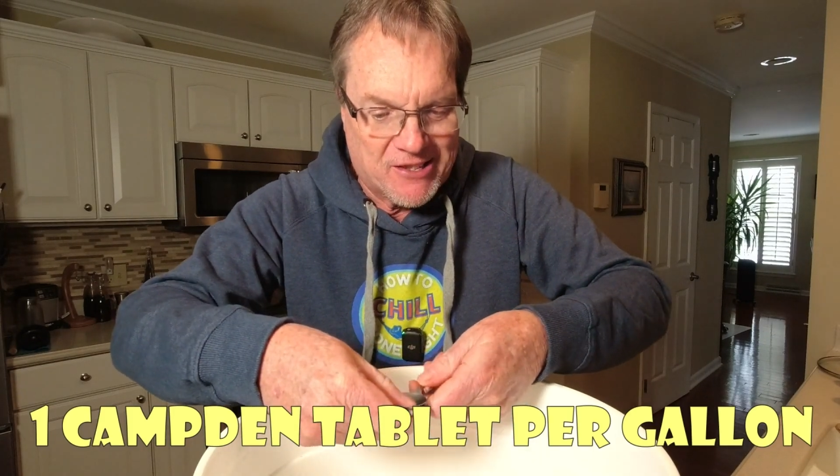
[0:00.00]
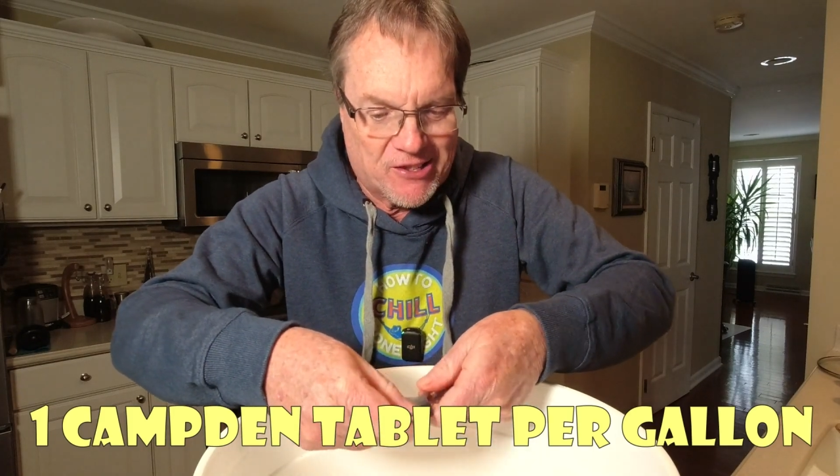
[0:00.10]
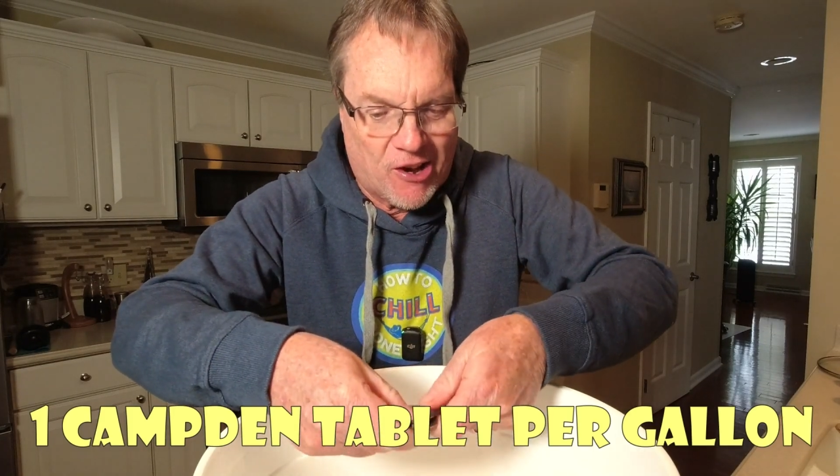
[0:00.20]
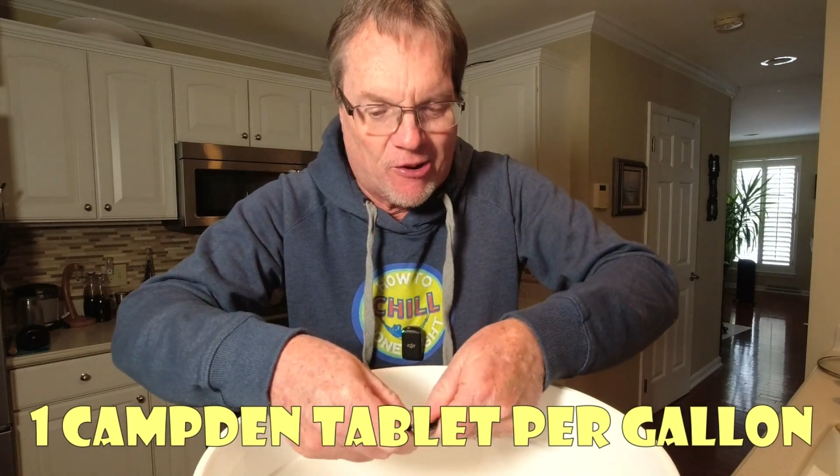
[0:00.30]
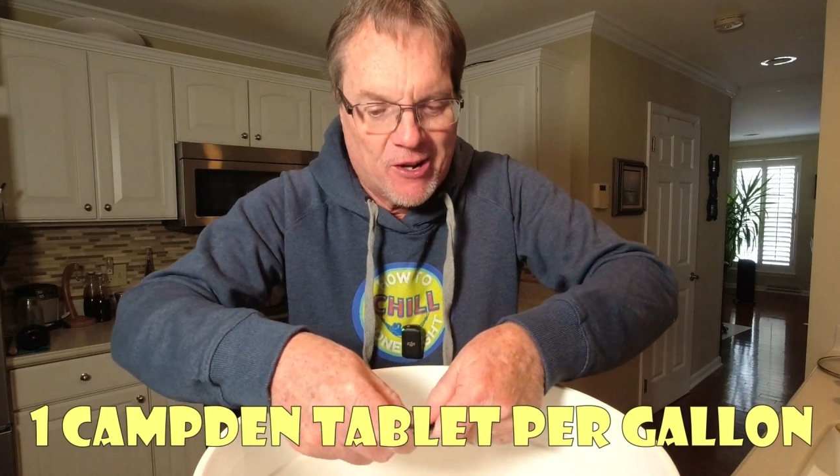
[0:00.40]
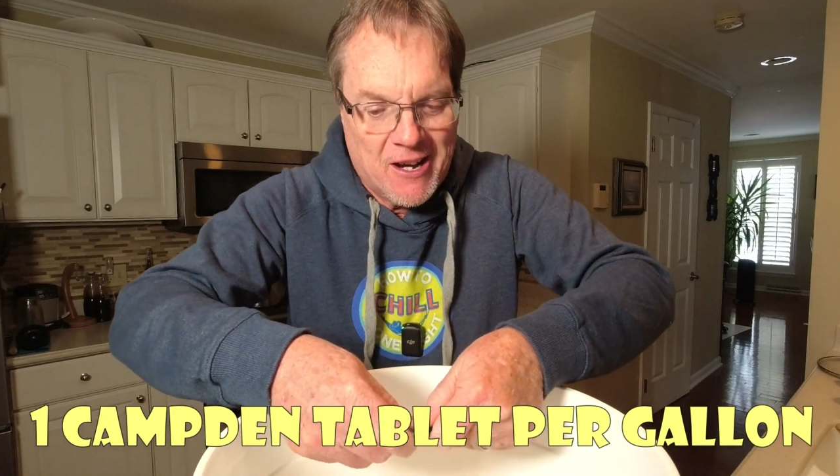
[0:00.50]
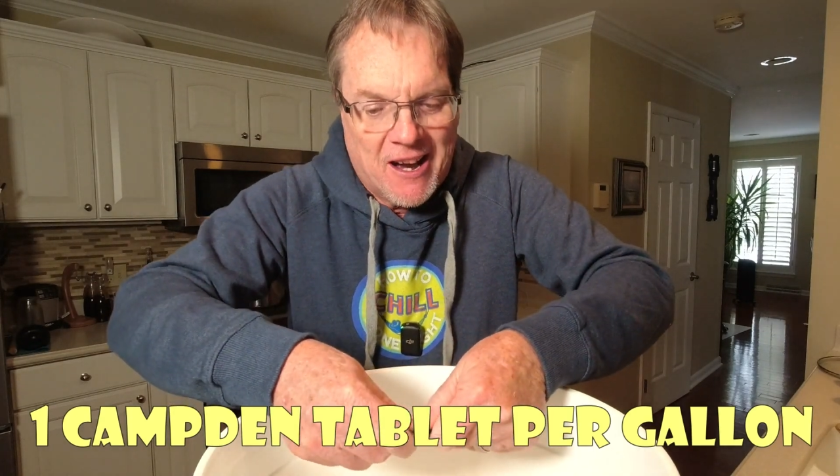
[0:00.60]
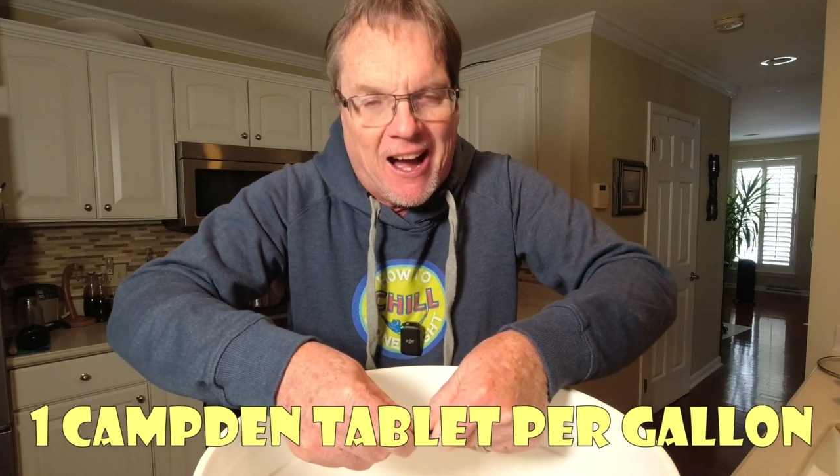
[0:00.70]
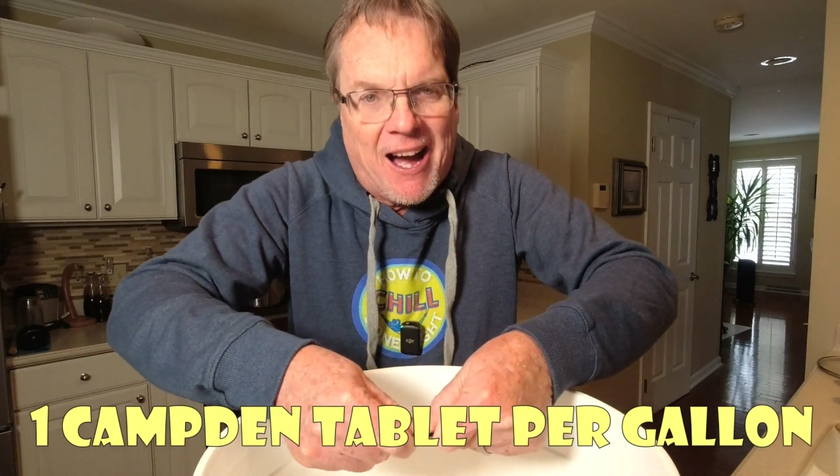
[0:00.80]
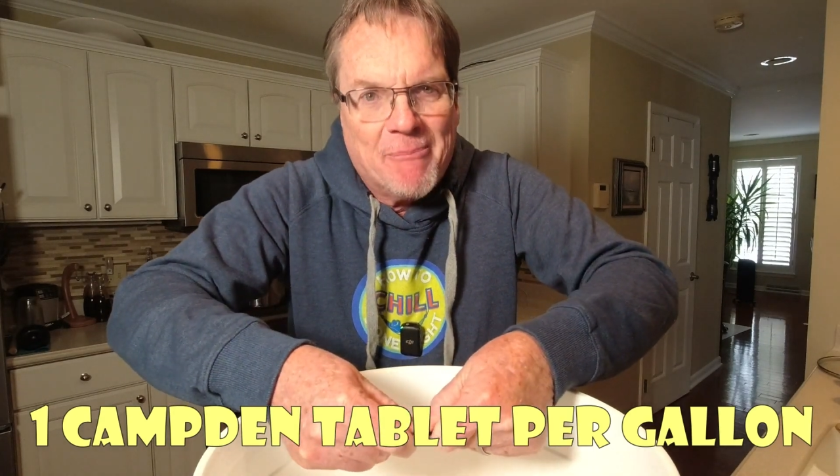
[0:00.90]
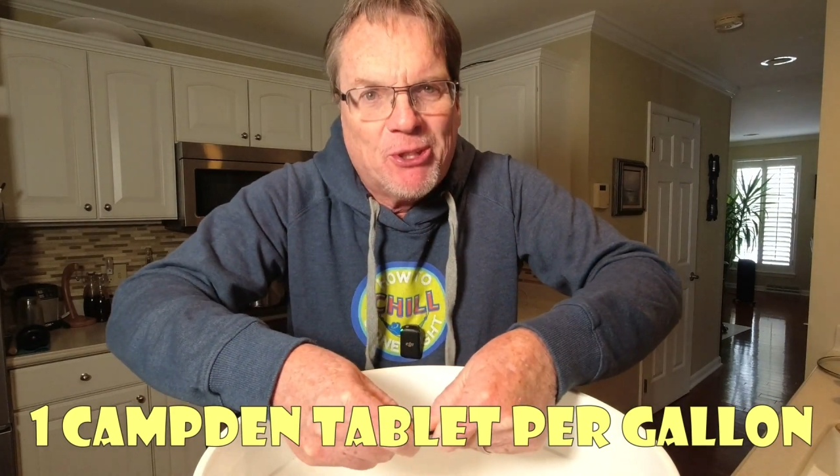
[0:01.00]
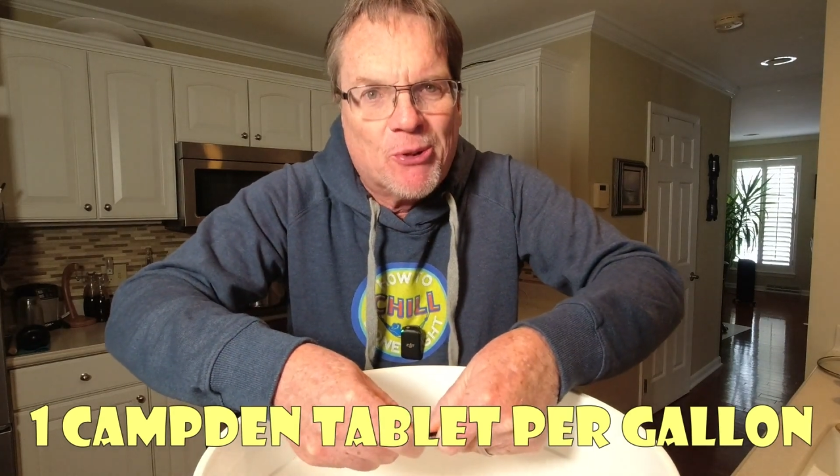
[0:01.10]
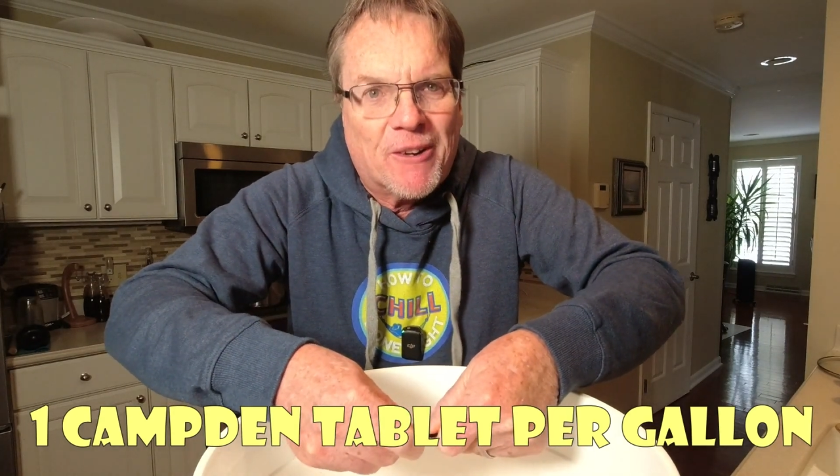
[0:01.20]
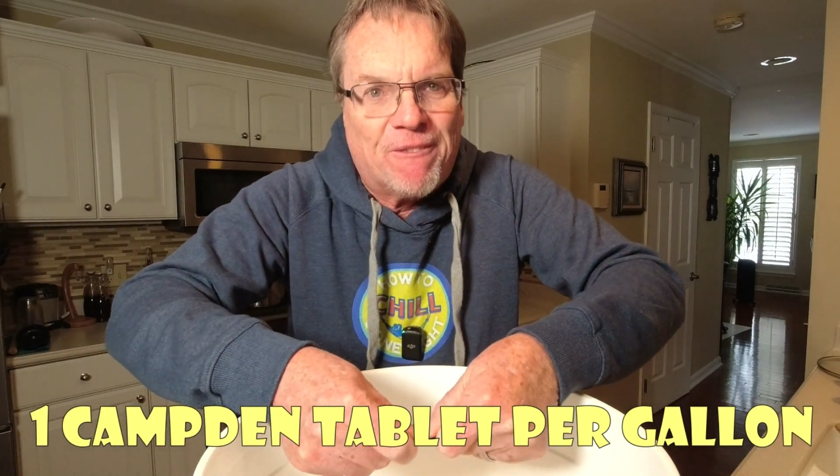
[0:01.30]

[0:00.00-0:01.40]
So I'm doing a